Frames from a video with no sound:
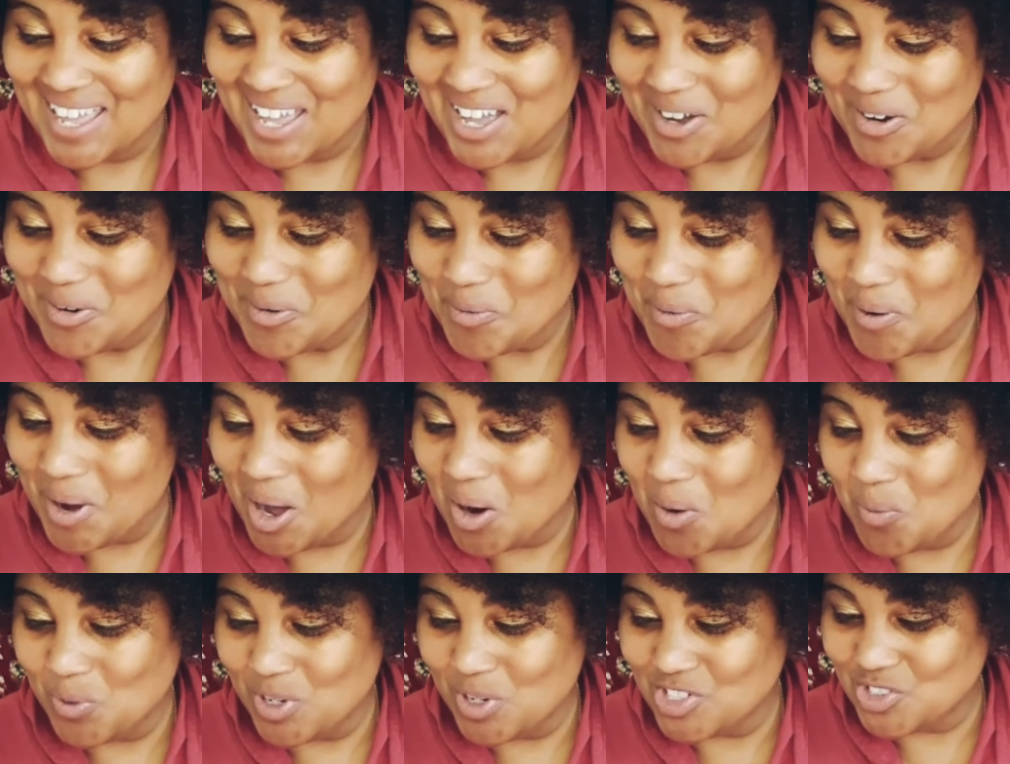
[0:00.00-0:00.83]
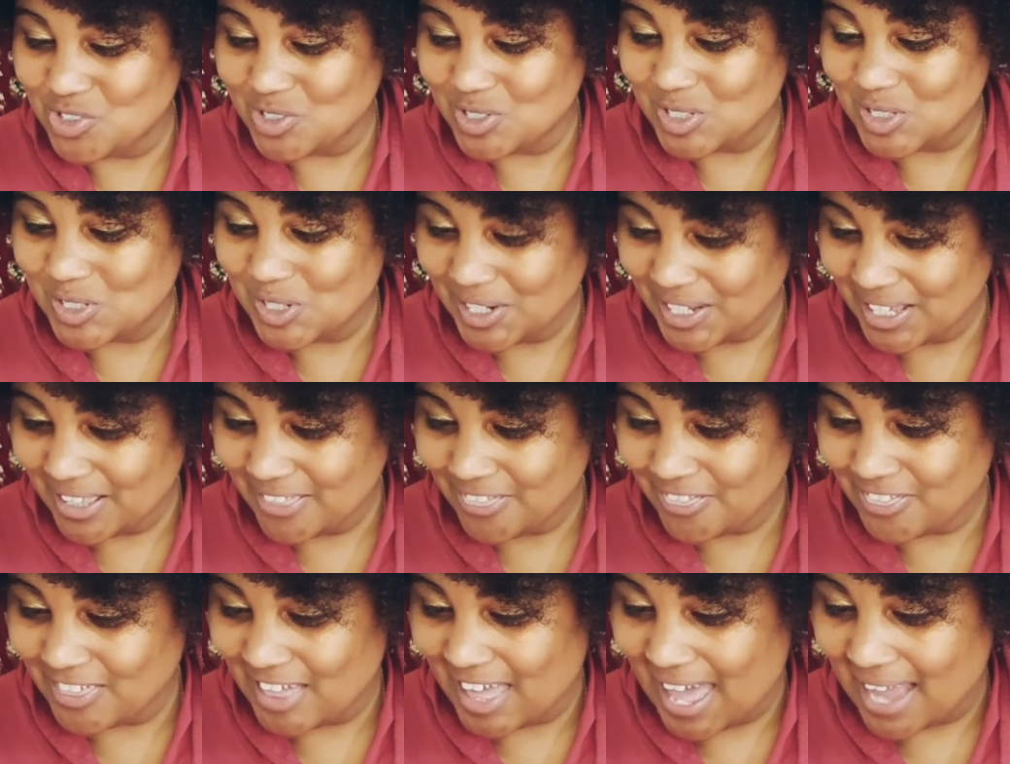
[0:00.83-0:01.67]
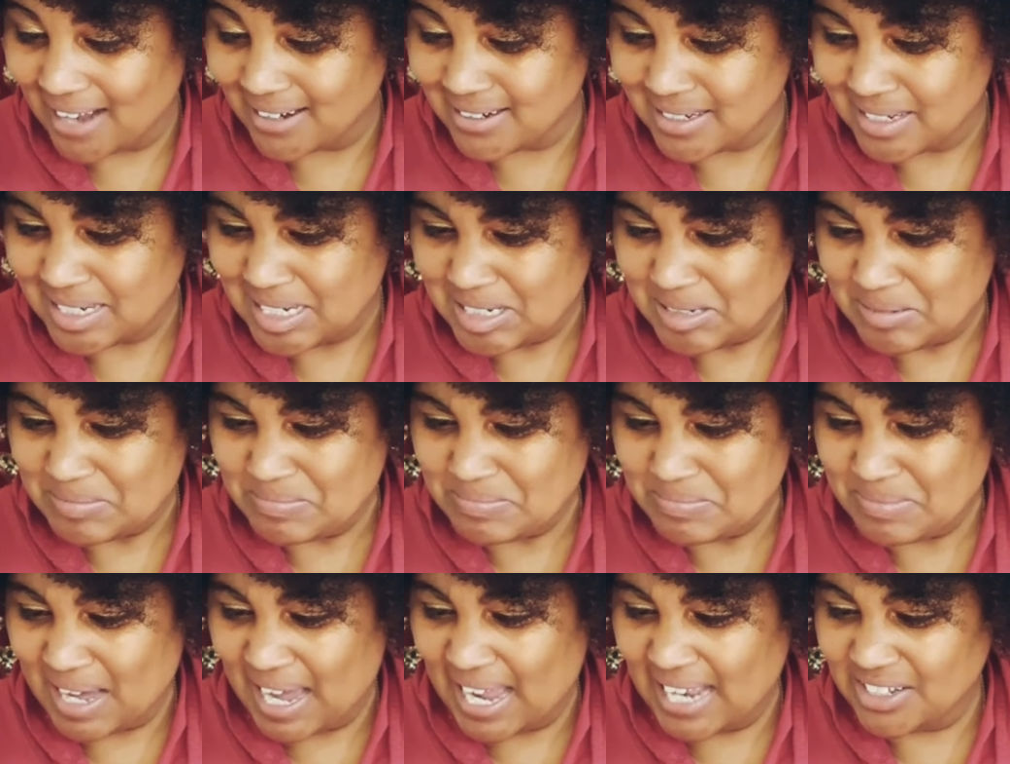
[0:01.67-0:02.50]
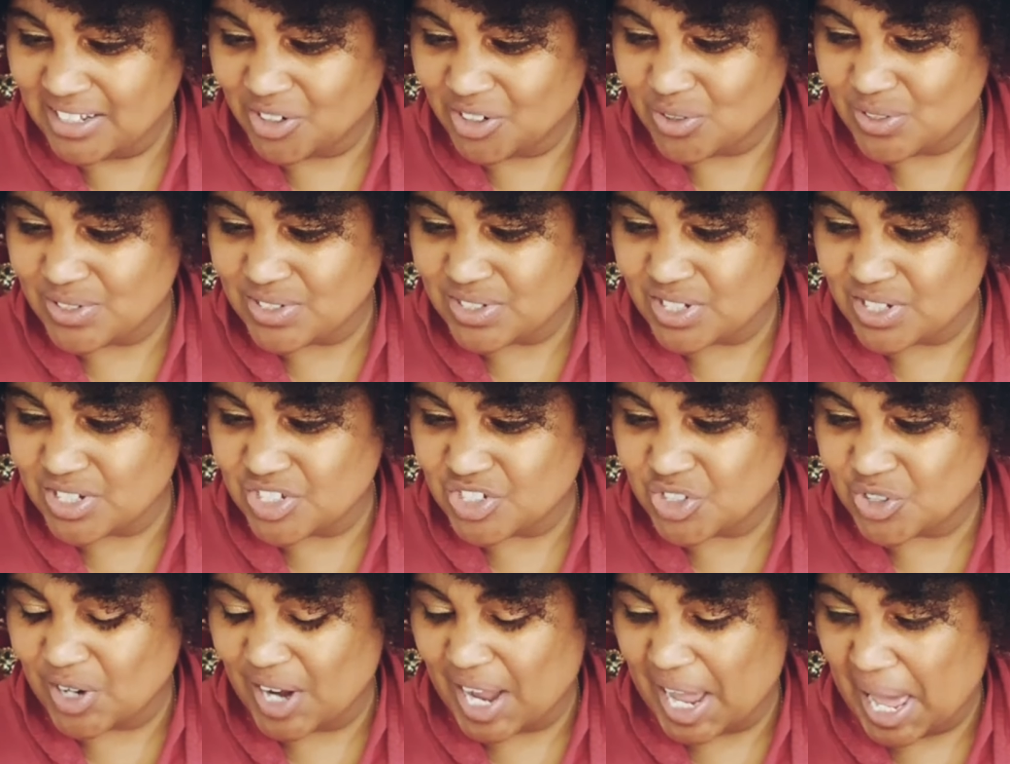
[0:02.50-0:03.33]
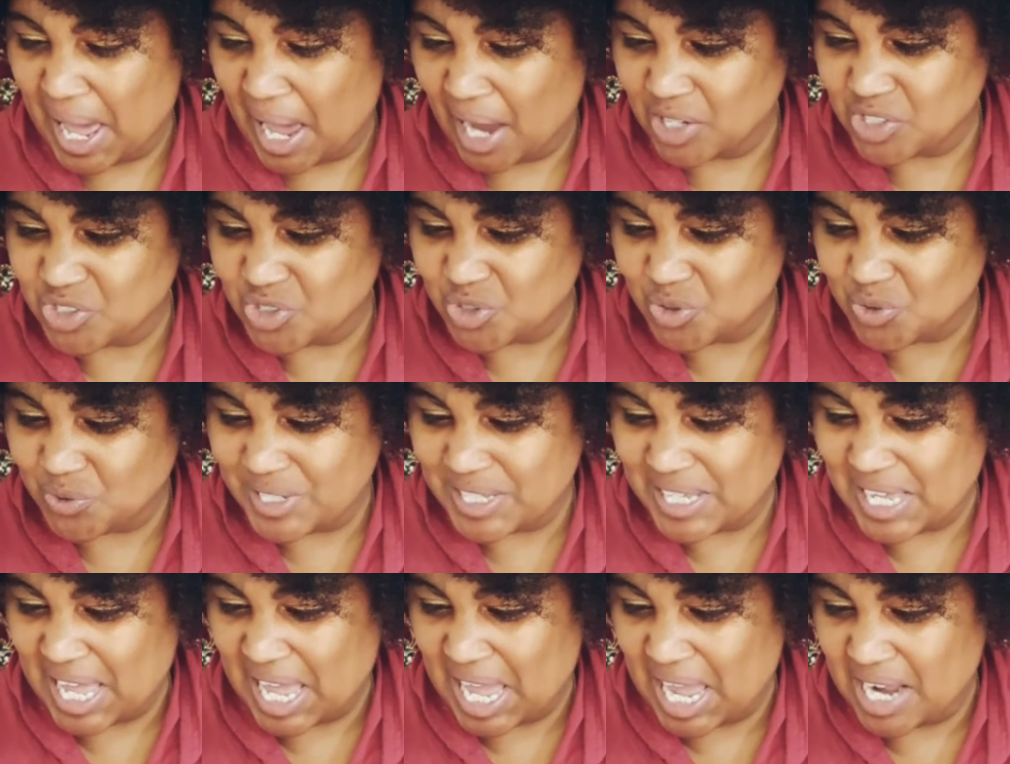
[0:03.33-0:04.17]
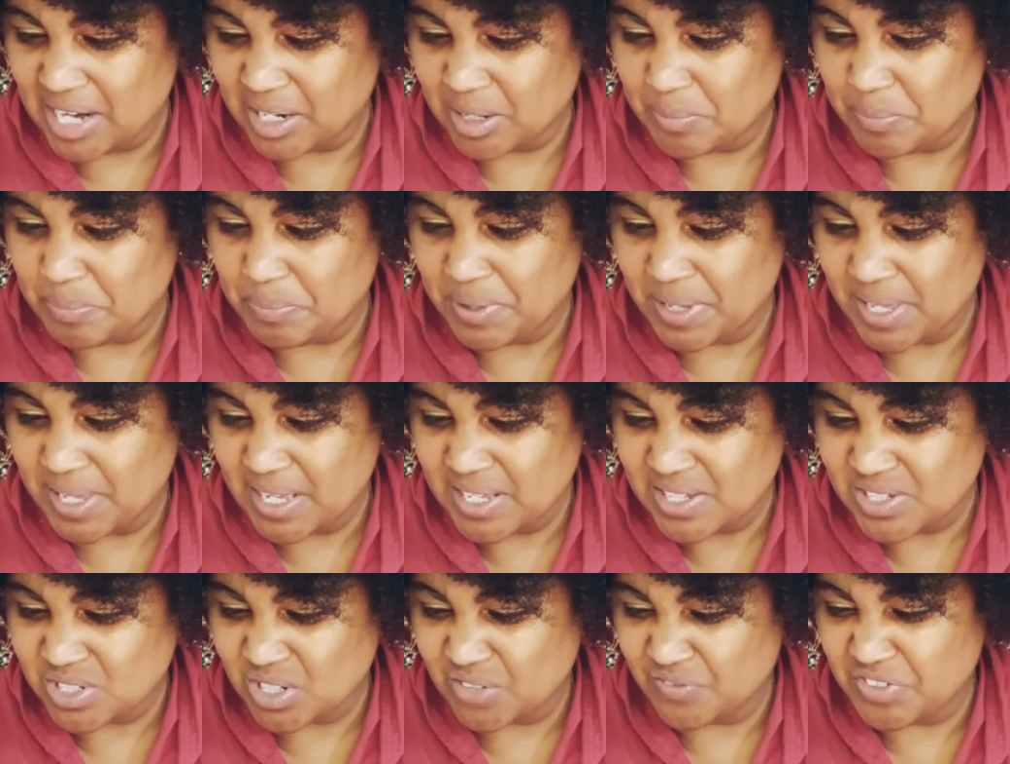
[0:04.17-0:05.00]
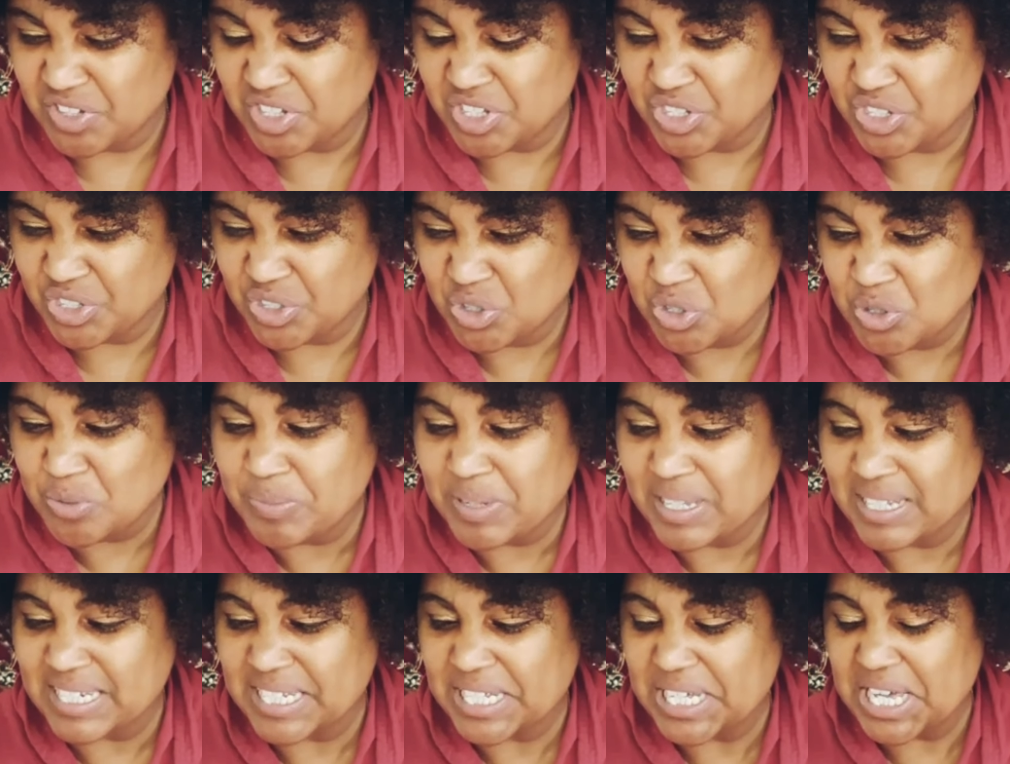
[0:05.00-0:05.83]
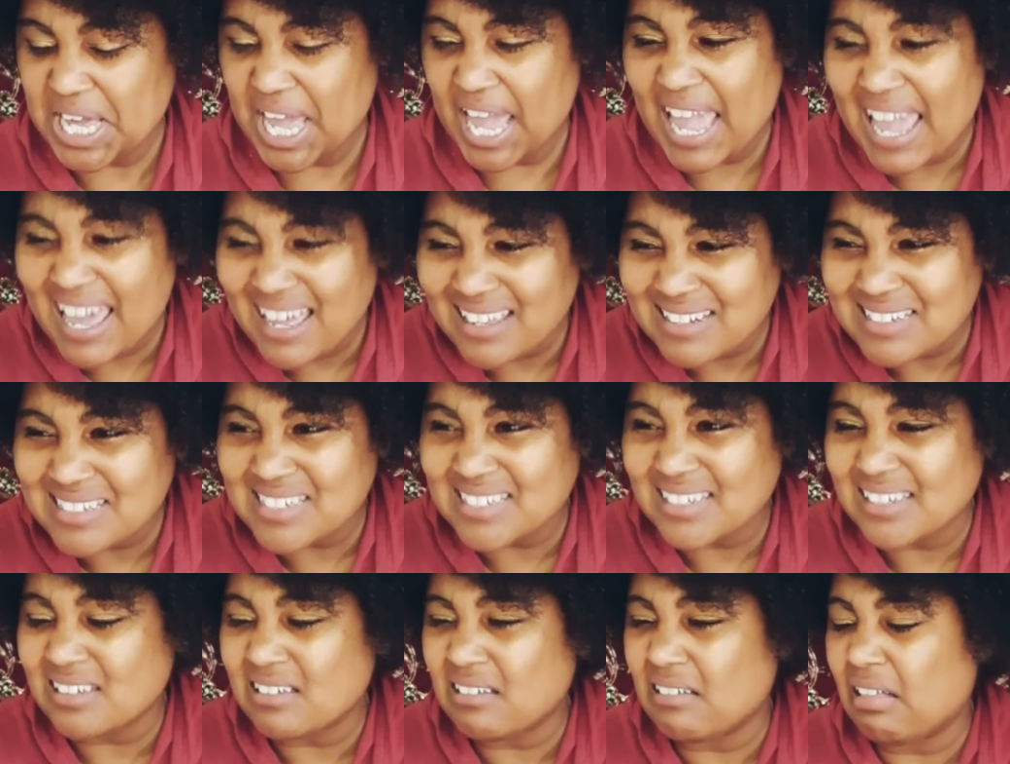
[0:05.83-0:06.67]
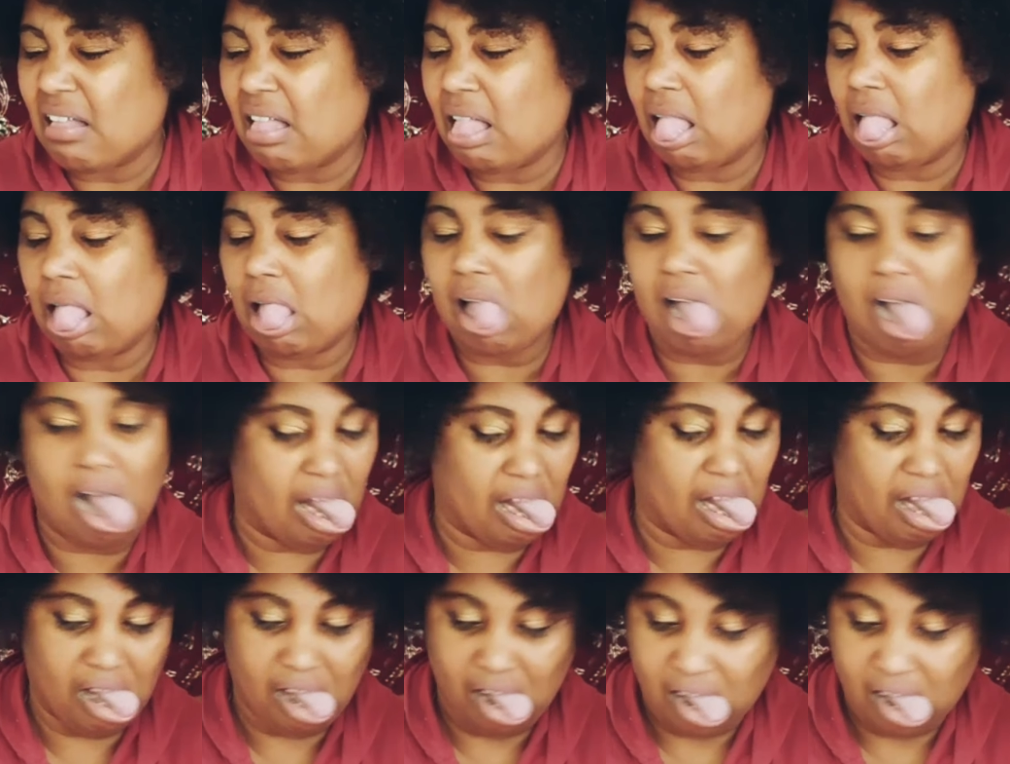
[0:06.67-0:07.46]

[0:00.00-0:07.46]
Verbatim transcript: Well, would you look at that? My little sister actually ate a piece of human candy. Ugh.